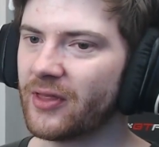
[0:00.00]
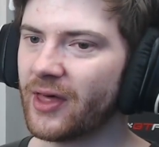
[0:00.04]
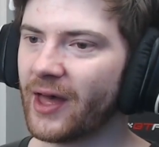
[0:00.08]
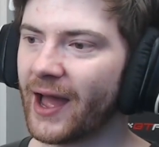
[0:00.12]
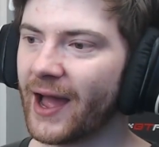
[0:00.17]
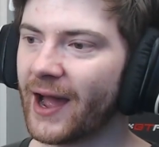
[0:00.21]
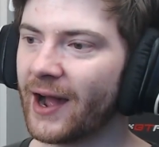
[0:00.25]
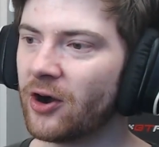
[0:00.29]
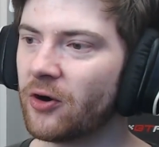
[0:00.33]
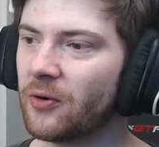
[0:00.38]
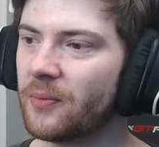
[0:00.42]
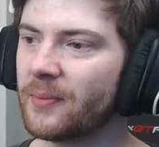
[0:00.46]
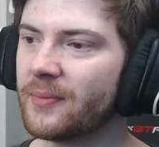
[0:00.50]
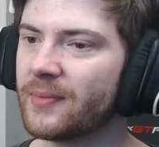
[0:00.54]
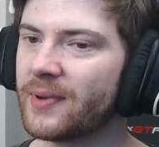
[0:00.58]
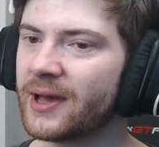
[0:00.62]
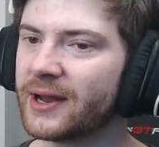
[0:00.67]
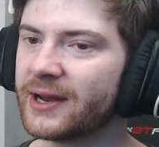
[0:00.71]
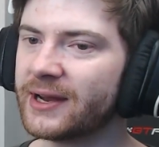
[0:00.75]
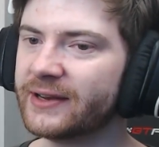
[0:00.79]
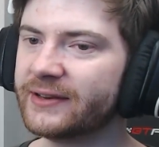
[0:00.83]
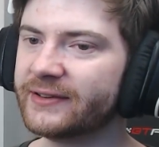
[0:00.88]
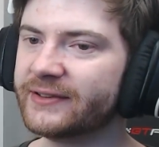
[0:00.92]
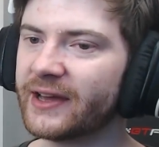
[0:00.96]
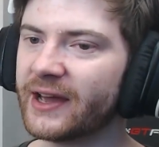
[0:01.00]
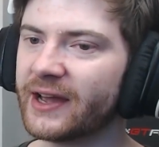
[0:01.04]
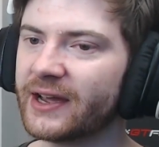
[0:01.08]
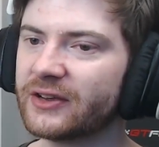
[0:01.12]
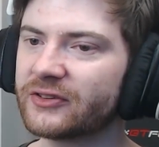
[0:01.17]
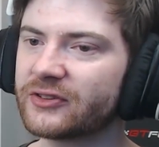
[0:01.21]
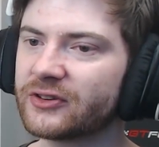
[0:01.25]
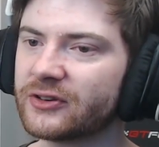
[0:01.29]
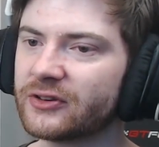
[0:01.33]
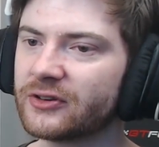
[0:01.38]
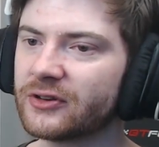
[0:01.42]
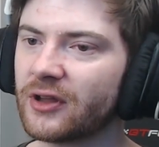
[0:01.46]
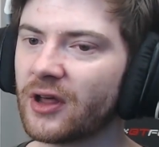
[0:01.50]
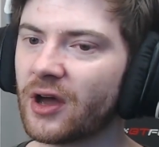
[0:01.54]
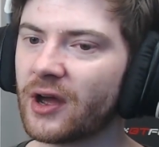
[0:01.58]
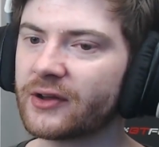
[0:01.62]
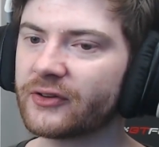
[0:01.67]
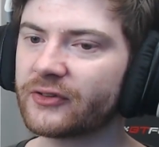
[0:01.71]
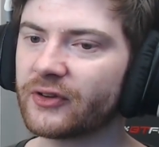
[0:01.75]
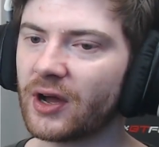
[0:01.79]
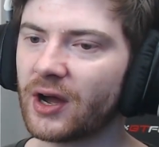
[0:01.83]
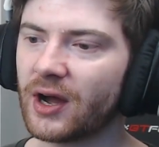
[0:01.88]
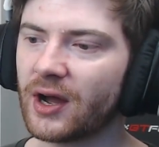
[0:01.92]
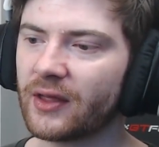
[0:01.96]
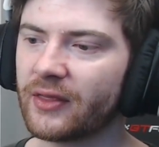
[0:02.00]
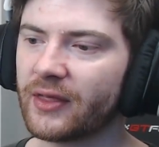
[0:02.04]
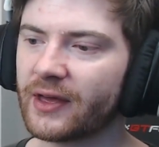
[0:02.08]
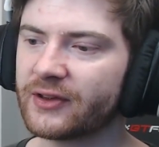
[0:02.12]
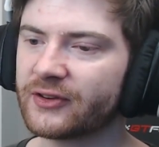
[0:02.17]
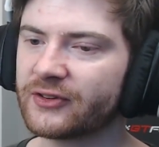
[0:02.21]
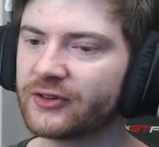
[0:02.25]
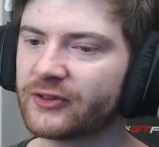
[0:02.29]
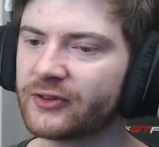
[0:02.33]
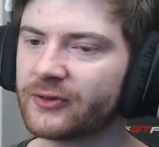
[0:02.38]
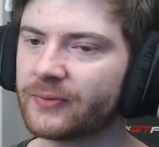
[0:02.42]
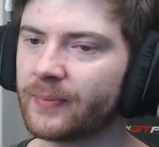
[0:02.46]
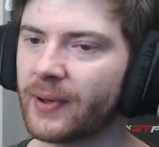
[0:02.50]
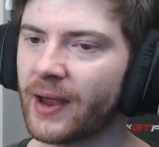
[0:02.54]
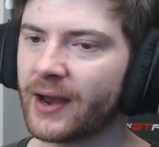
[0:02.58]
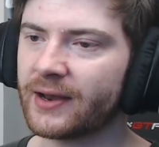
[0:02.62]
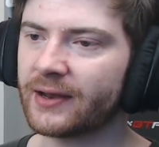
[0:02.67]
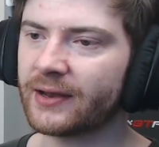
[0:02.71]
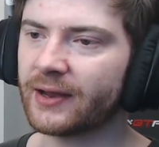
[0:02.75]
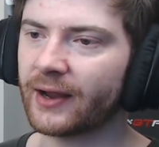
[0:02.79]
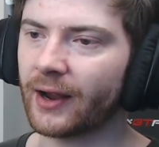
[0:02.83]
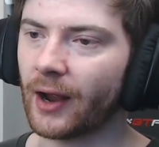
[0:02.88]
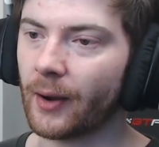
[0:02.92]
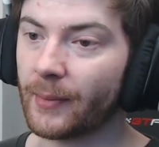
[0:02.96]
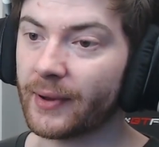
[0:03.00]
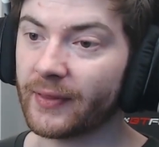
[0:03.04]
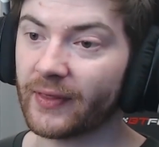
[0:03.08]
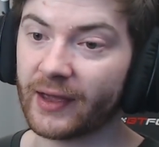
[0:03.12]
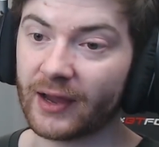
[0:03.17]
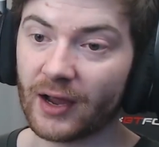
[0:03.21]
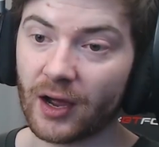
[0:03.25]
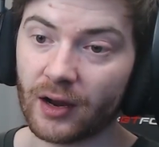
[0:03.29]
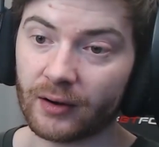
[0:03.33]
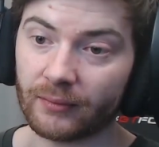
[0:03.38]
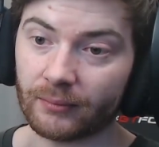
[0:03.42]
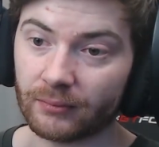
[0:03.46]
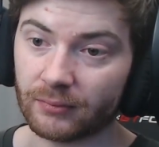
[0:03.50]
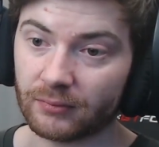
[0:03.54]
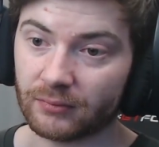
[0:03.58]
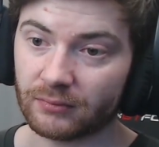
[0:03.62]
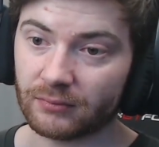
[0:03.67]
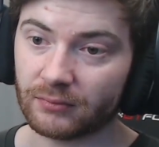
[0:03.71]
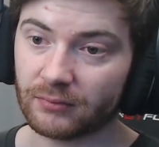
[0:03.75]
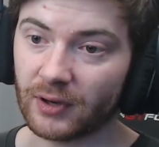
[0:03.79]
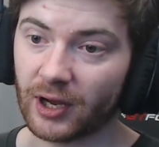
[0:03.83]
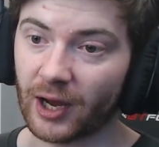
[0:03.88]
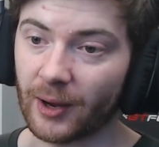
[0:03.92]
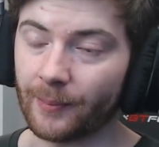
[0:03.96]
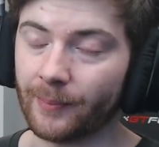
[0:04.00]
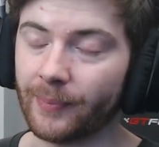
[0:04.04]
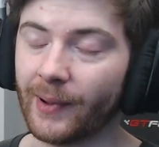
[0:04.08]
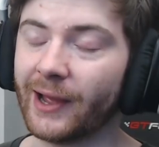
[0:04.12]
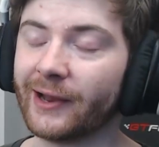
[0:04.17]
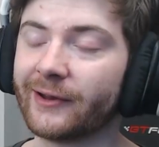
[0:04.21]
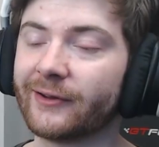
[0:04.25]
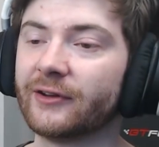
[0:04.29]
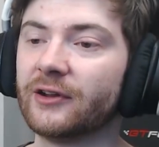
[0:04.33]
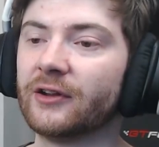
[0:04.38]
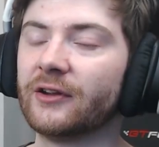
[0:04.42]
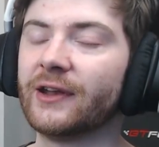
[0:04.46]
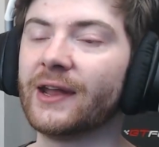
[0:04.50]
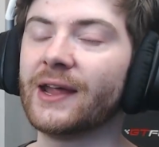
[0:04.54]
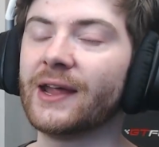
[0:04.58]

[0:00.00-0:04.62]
How many days and nights are they spending? I mean, they can't abandon it